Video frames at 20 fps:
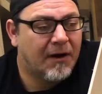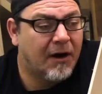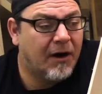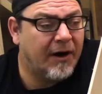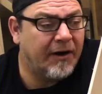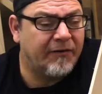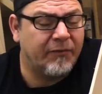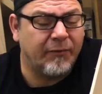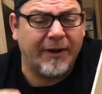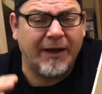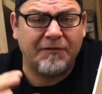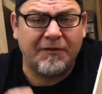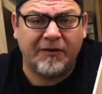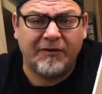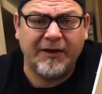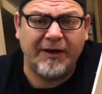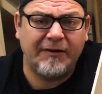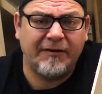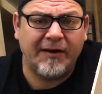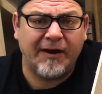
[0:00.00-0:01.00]
All right, so we have our
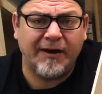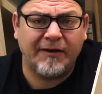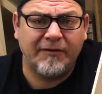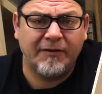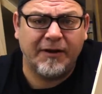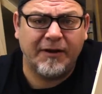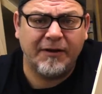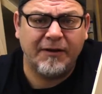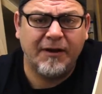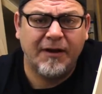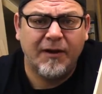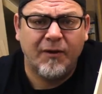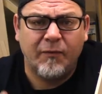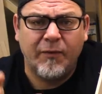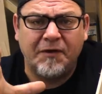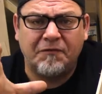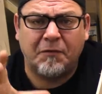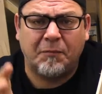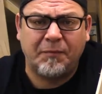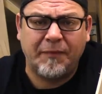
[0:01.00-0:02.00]
T-track done,
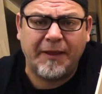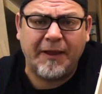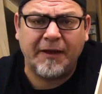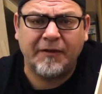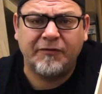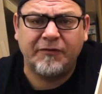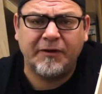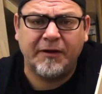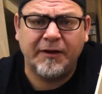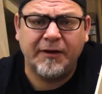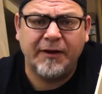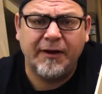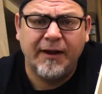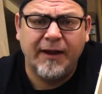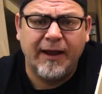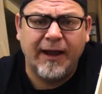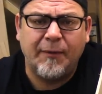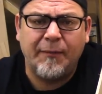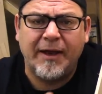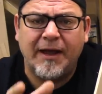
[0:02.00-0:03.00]
we have our blocks done,
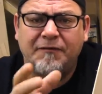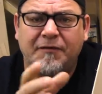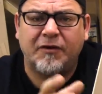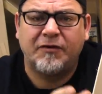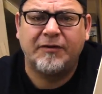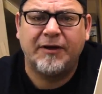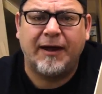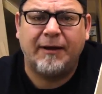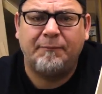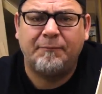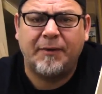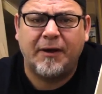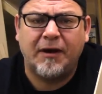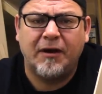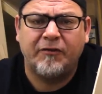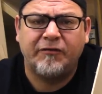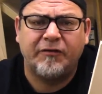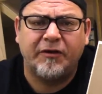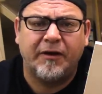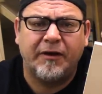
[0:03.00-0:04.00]
and we have our top
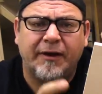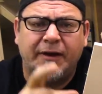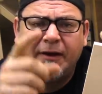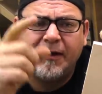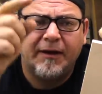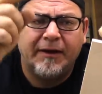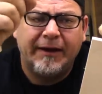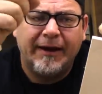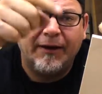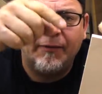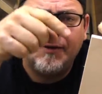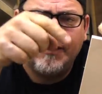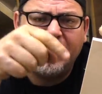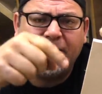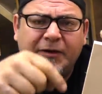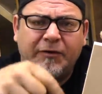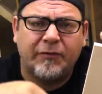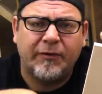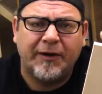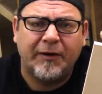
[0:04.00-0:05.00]
bars done. Now we
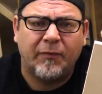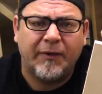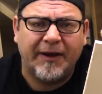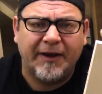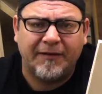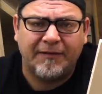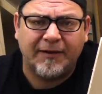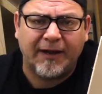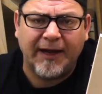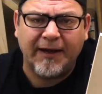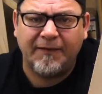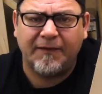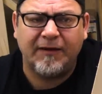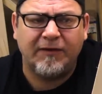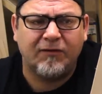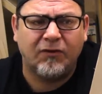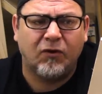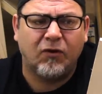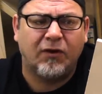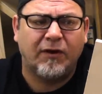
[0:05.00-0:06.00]
need to create a way to tighten
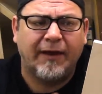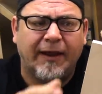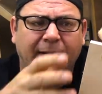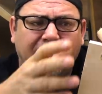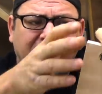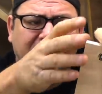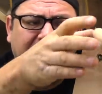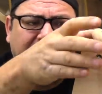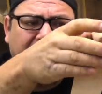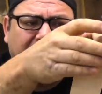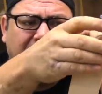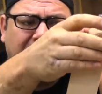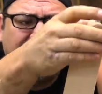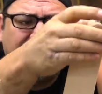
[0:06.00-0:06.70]
these whole clamps down.